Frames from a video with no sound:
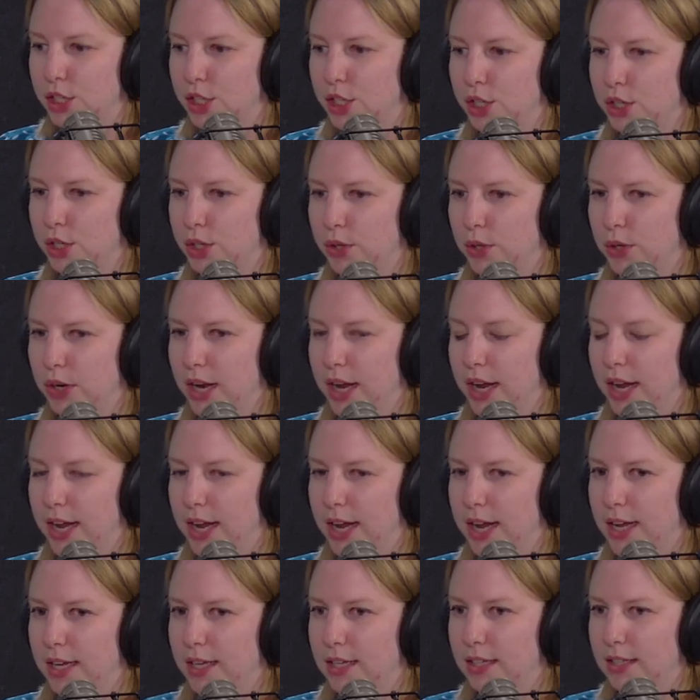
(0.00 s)
do
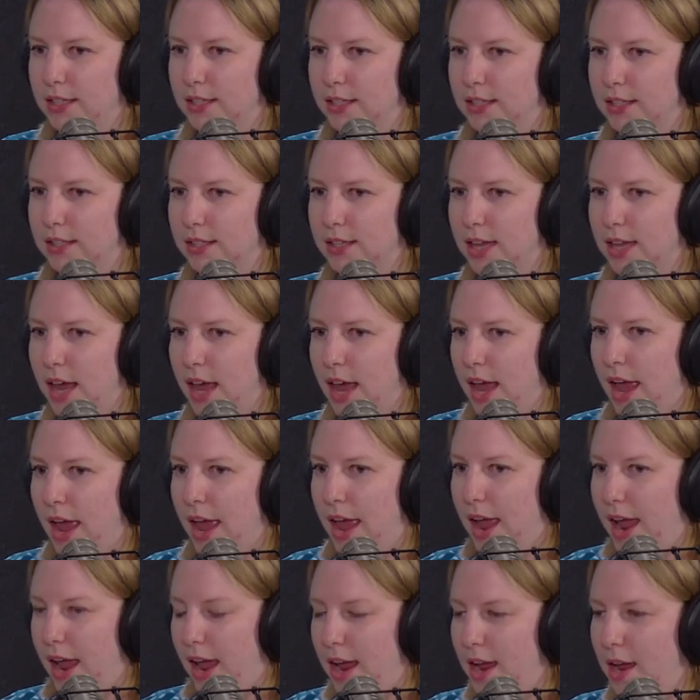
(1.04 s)
is
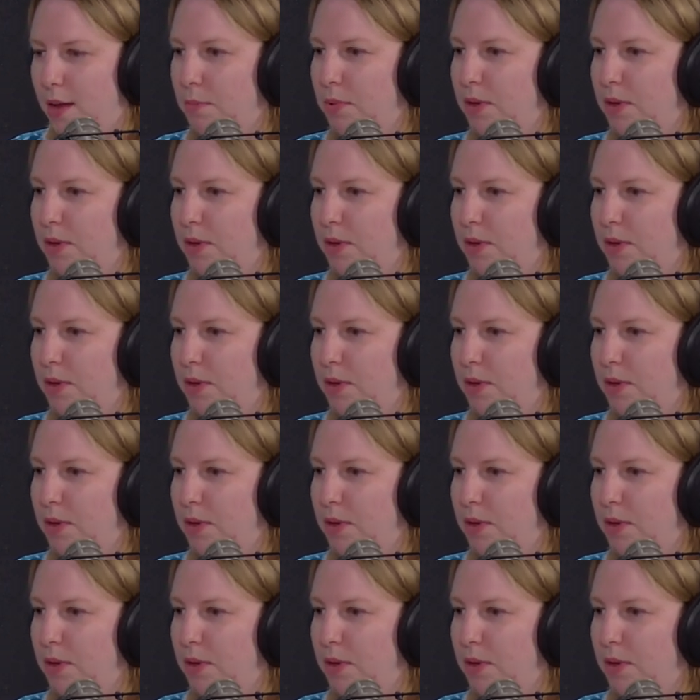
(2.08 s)
a